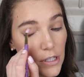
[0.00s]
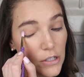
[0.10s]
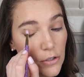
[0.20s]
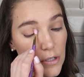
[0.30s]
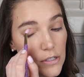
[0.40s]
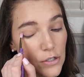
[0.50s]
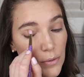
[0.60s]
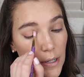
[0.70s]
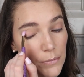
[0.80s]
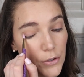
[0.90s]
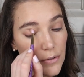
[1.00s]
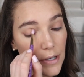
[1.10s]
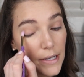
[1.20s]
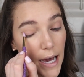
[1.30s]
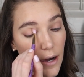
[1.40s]
Like you can do what I'm doing
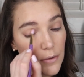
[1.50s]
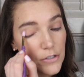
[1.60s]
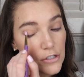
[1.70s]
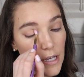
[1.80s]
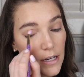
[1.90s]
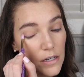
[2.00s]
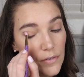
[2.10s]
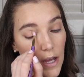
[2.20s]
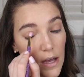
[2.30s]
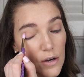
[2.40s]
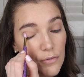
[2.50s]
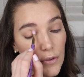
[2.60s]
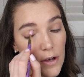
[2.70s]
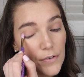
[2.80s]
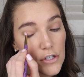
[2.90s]
right now and just kind of
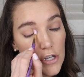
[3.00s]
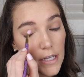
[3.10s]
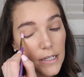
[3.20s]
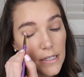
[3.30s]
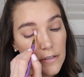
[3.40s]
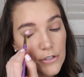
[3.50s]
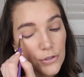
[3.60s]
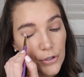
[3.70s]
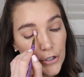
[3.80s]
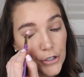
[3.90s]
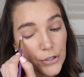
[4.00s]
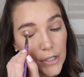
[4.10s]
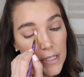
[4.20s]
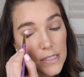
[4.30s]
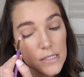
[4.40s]
fluff a shade into your
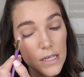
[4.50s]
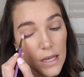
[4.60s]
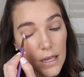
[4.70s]
crease.